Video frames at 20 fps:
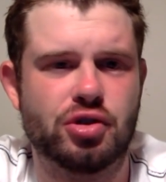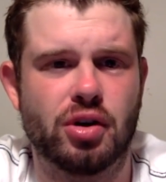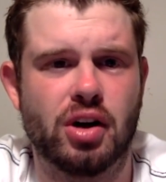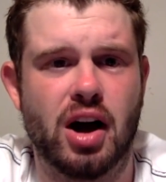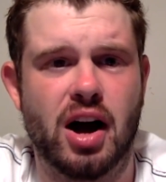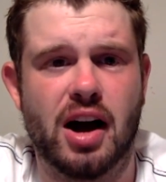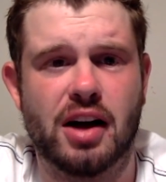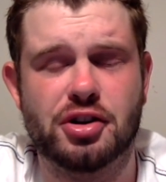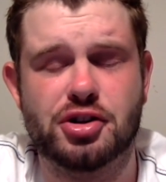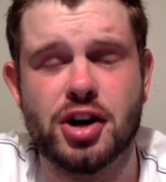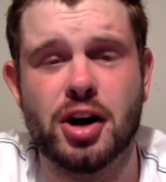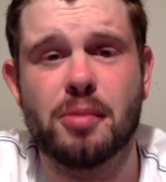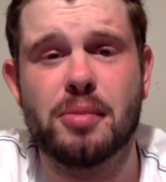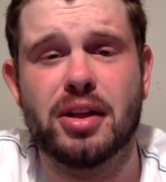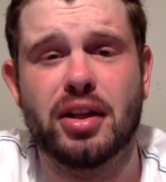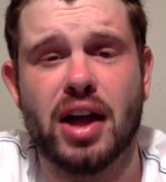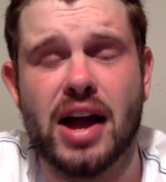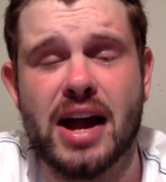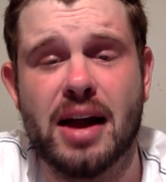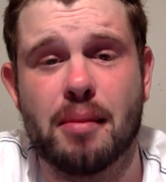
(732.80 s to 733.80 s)
Uh,
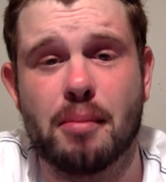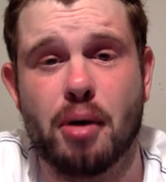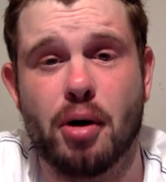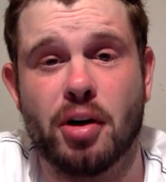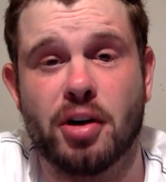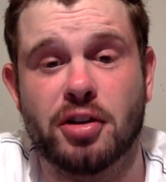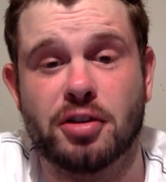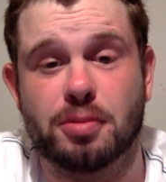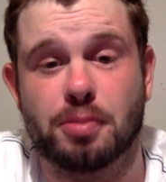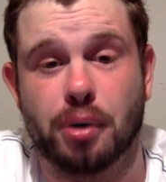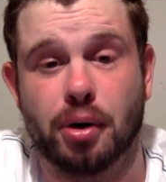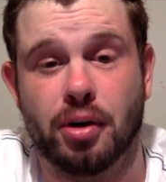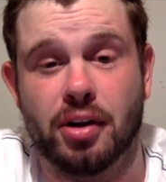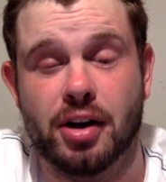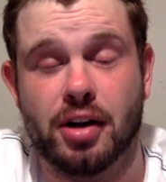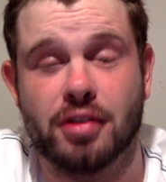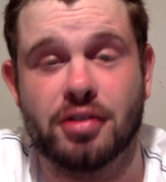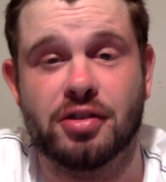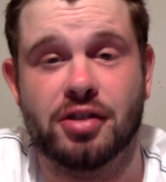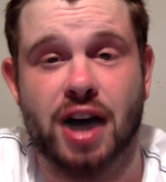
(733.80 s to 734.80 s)
Jeremy Lane and Marcus
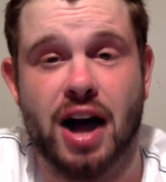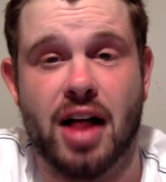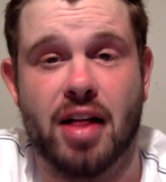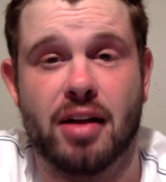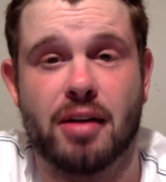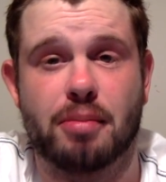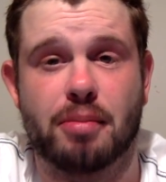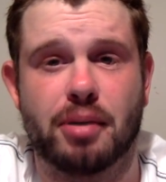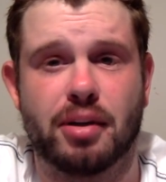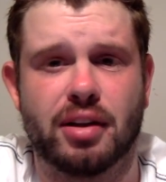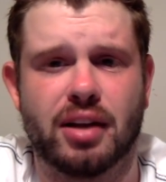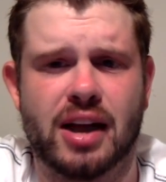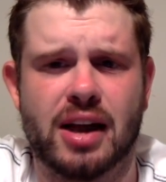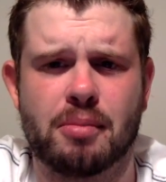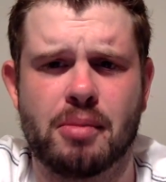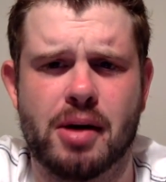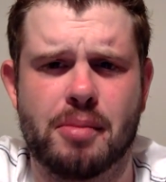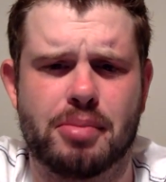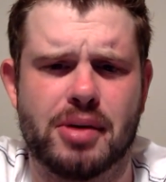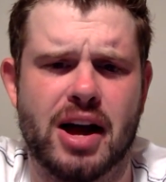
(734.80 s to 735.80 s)
Burley are solid, but
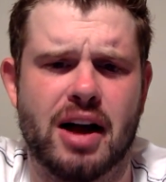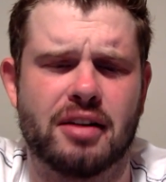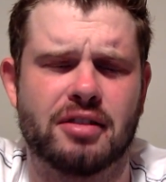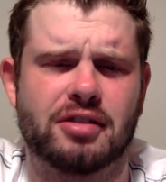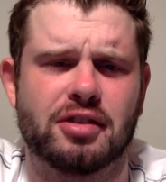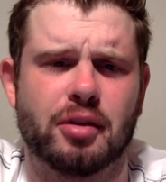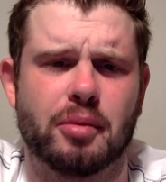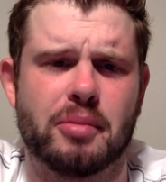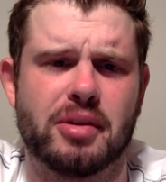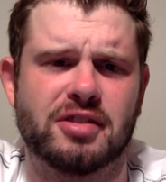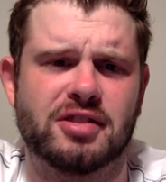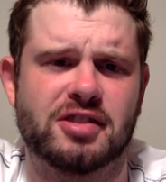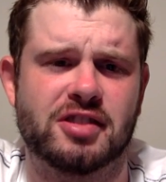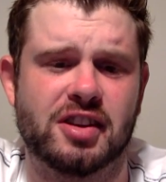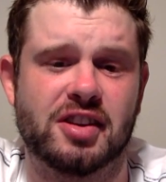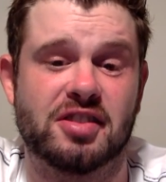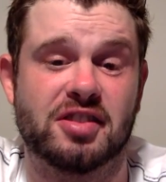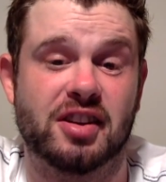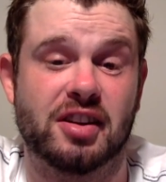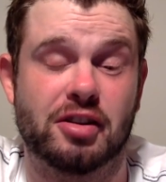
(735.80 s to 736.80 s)
Lane might be out until
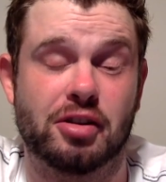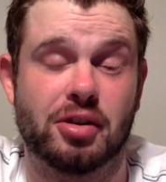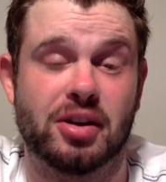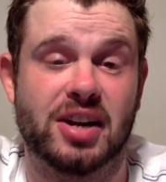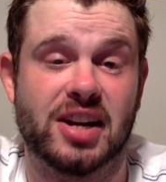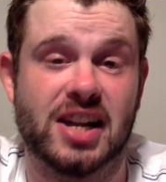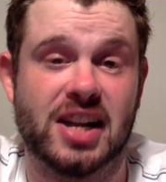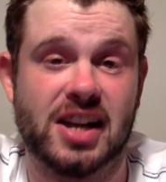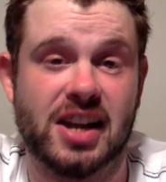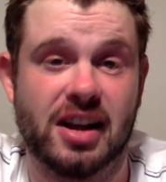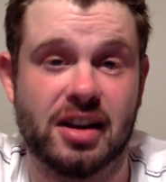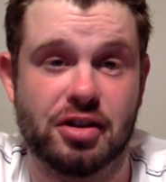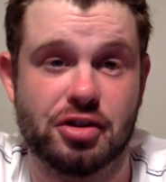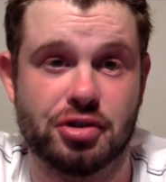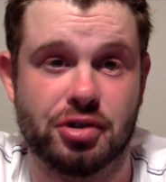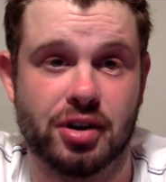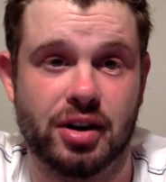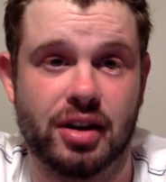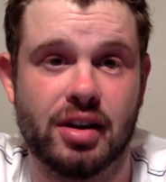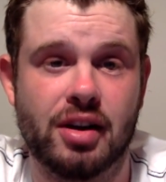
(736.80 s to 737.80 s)
midseason due to knee
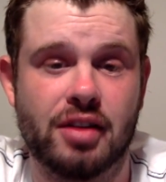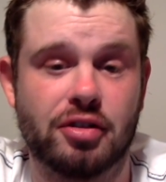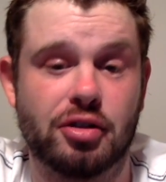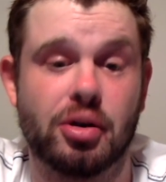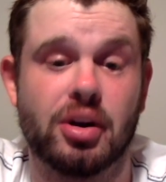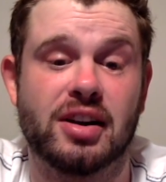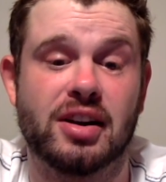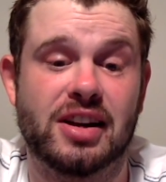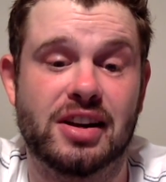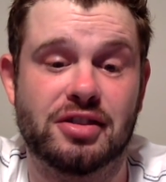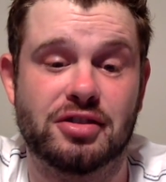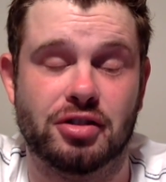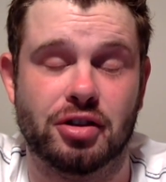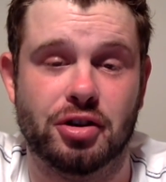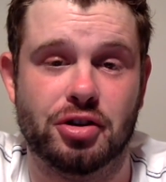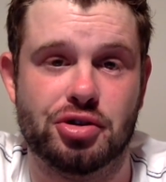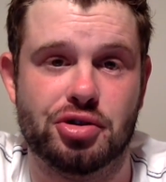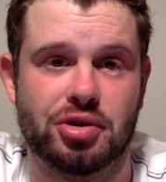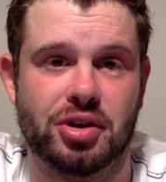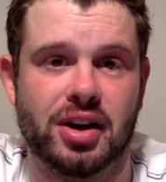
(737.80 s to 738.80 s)
injury, due to knee
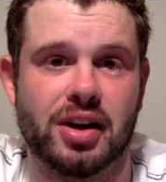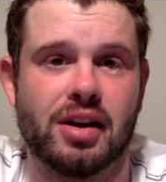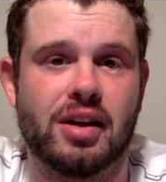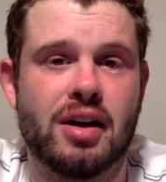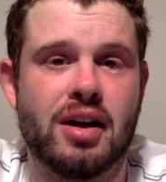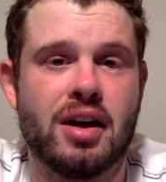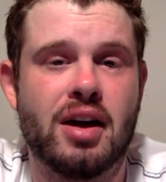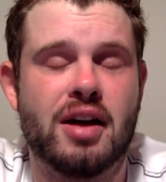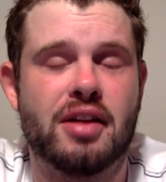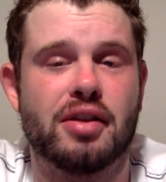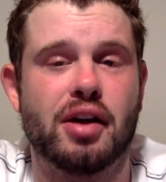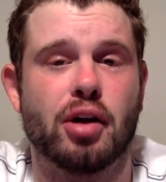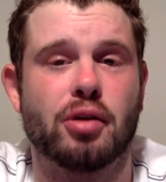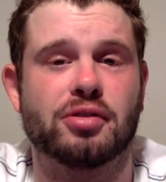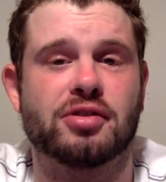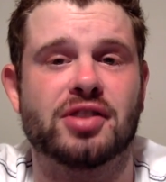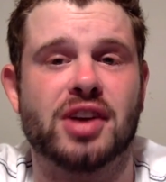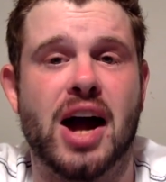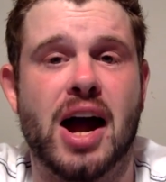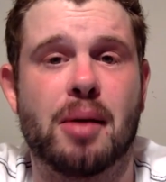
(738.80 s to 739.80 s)
surgery.
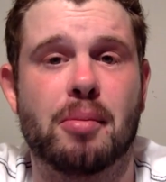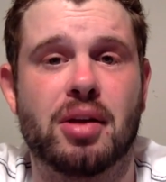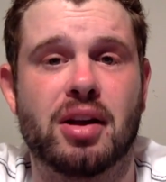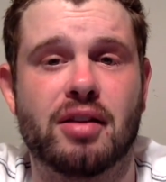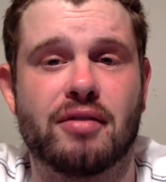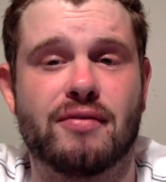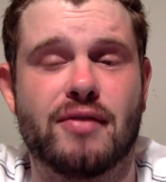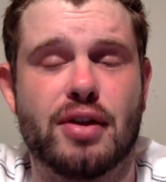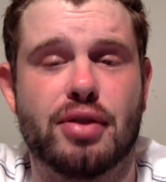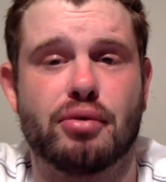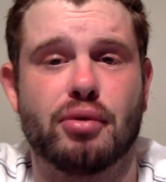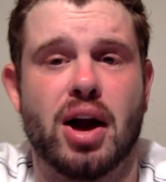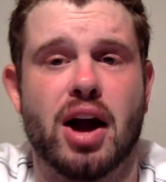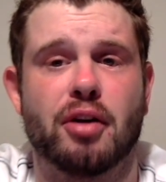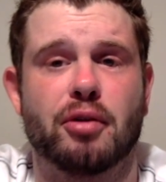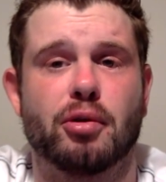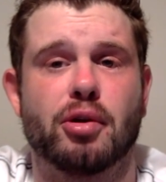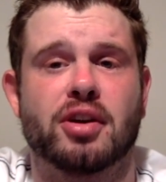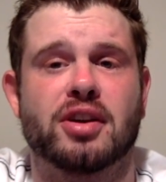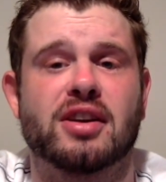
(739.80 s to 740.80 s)
Therald Simon and
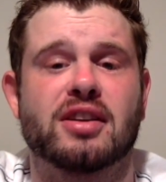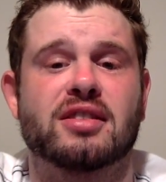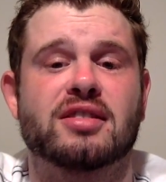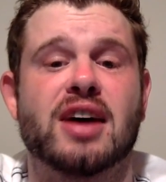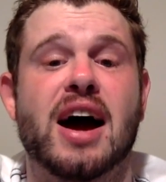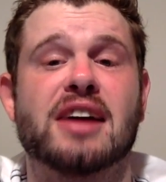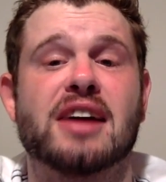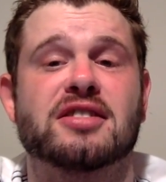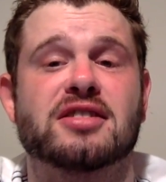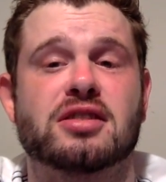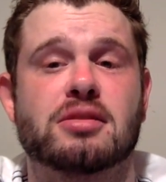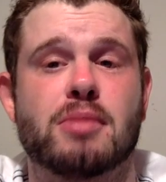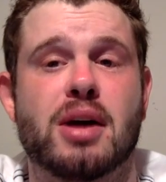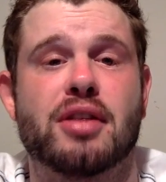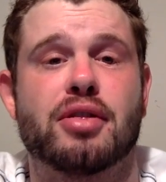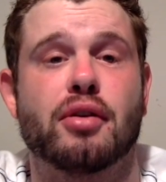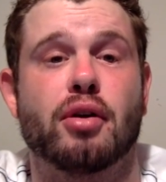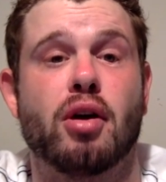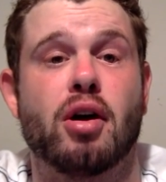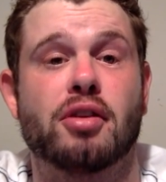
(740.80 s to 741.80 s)
fifth-round rookie Ty
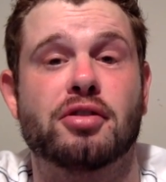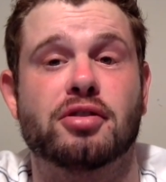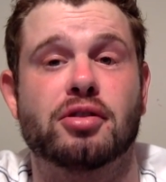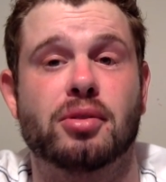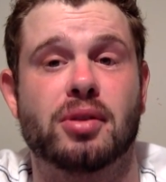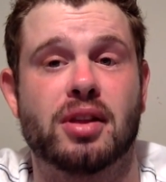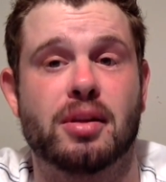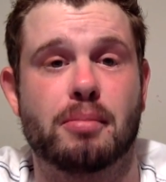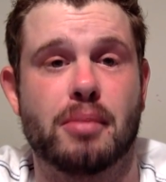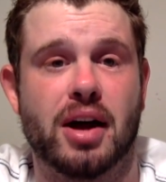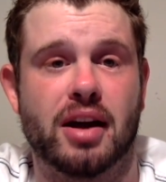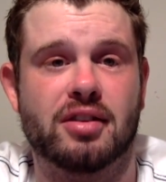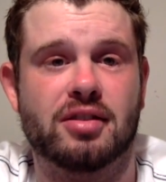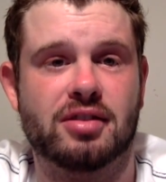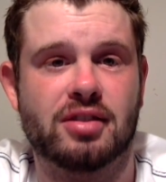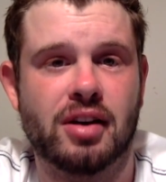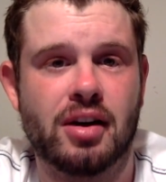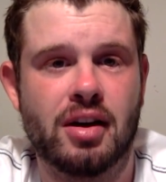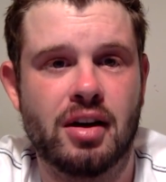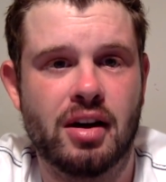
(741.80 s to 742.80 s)
Smith are also in the
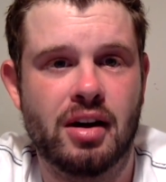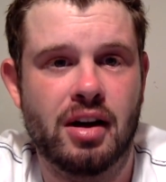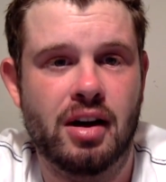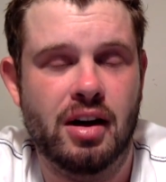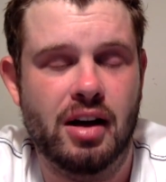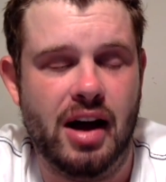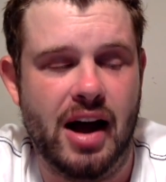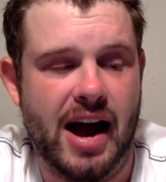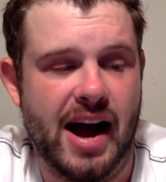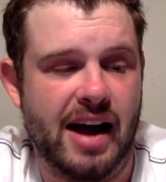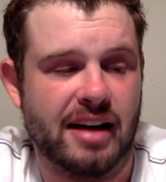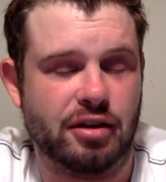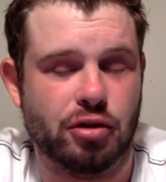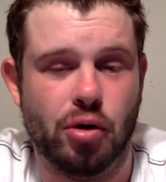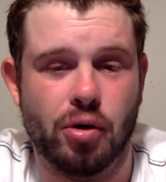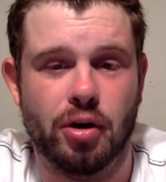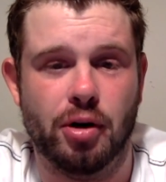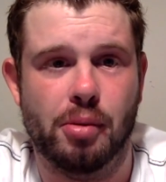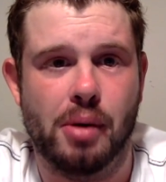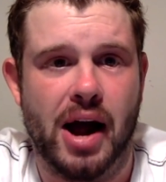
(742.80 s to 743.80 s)
mix at
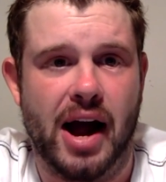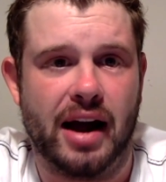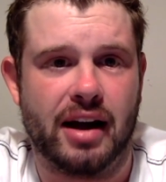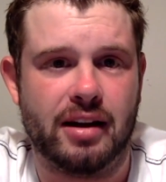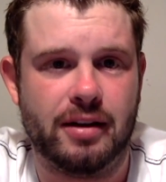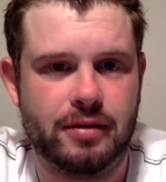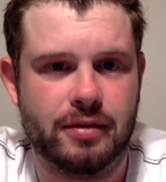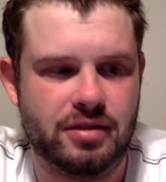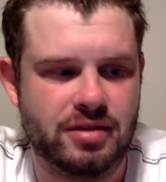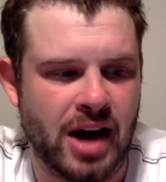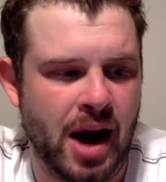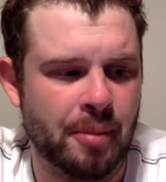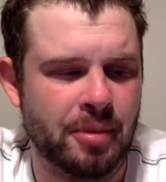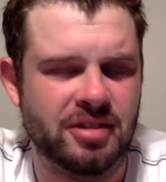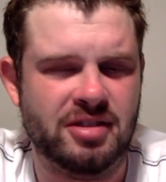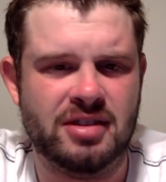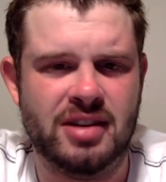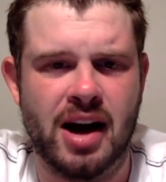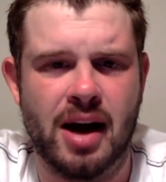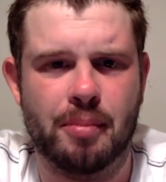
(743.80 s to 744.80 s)
cornerback.
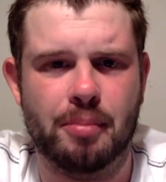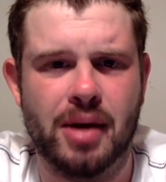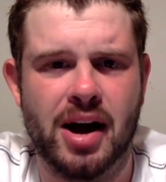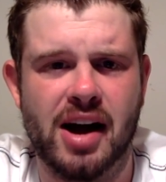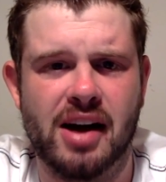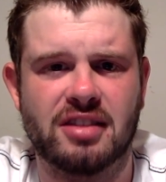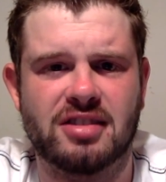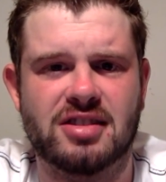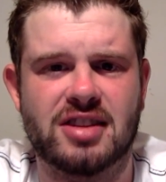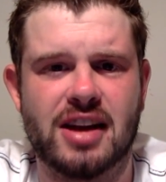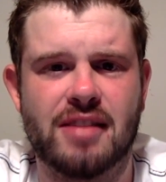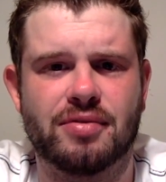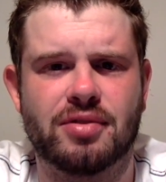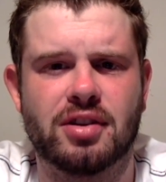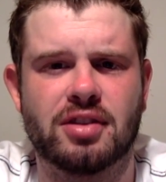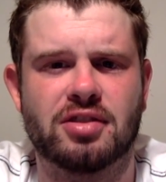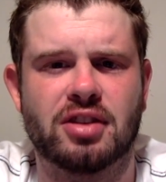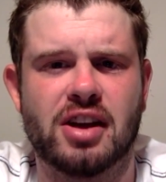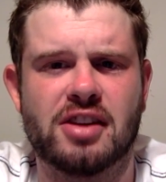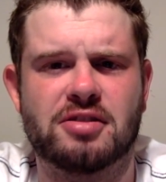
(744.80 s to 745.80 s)
Thomas topped my
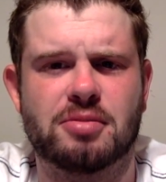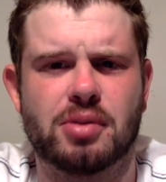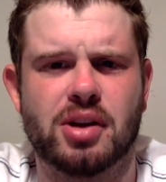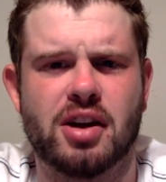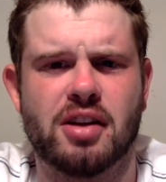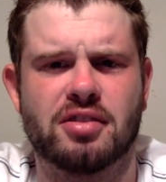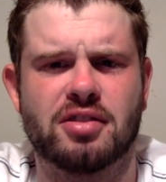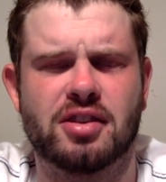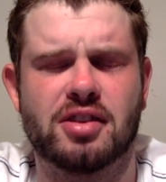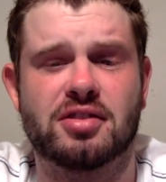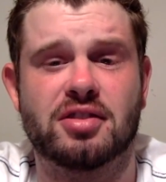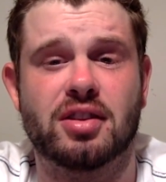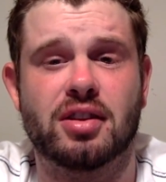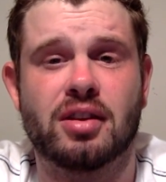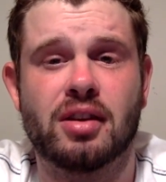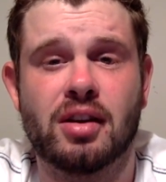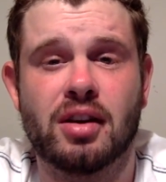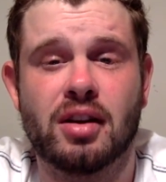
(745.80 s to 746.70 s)
safeties list because he's